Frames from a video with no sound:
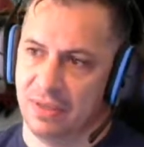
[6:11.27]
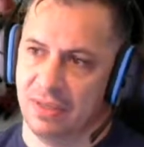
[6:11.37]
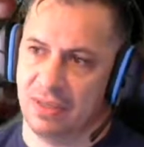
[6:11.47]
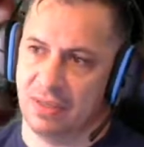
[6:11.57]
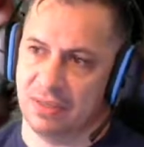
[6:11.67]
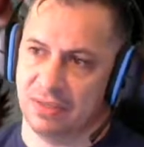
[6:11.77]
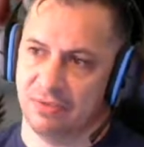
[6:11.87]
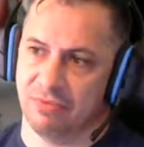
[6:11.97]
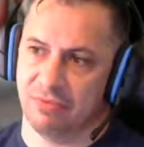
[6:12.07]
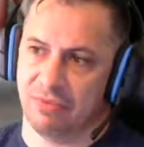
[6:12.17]
He is a
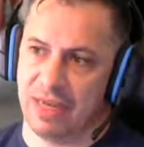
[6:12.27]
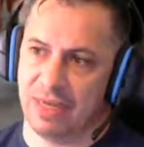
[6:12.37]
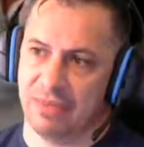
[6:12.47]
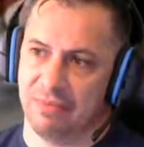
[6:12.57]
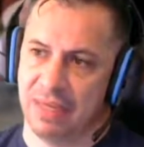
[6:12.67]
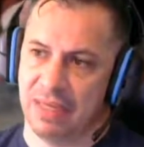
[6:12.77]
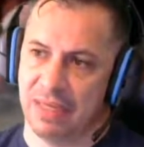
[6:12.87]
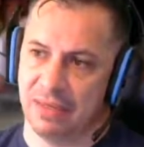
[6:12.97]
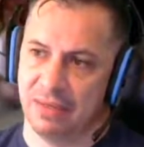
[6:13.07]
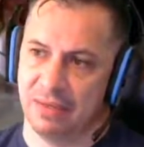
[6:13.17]
great mini.